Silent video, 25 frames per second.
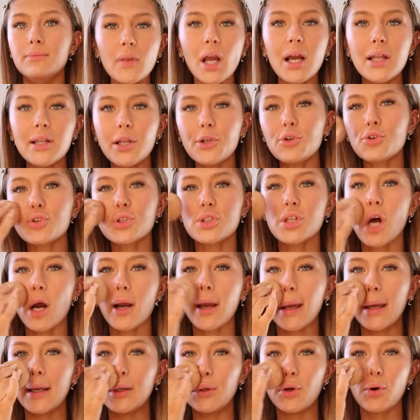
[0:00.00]
and then you're
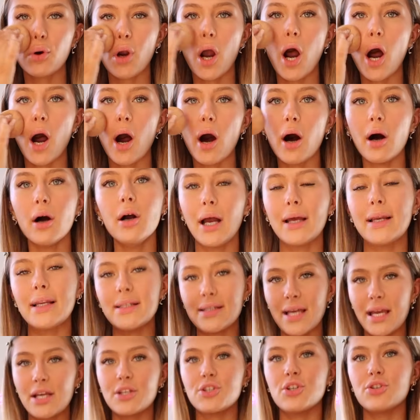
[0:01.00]
stuck in your car, and it
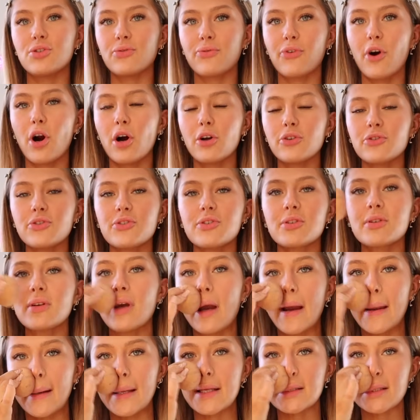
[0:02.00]
takes you to France,
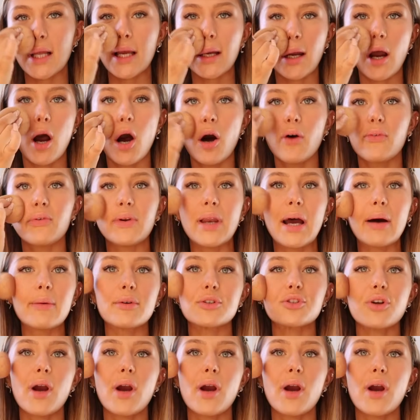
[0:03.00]
and it's like a half an hour